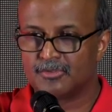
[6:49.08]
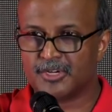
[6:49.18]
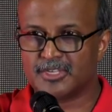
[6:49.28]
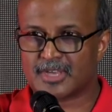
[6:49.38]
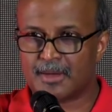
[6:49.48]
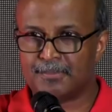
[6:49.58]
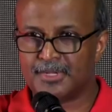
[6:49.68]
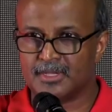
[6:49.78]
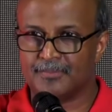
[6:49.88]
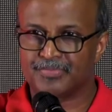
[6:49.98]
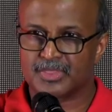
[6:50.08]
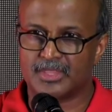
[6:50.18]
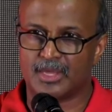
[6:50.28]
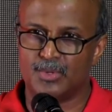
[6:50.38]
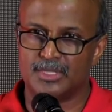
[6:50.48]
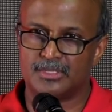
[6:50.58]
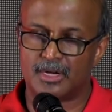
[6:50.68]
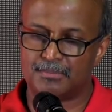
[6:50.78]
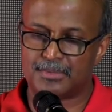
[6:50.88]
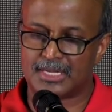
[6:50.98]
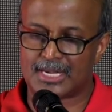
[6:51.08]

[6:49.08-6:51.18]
For example, they will not be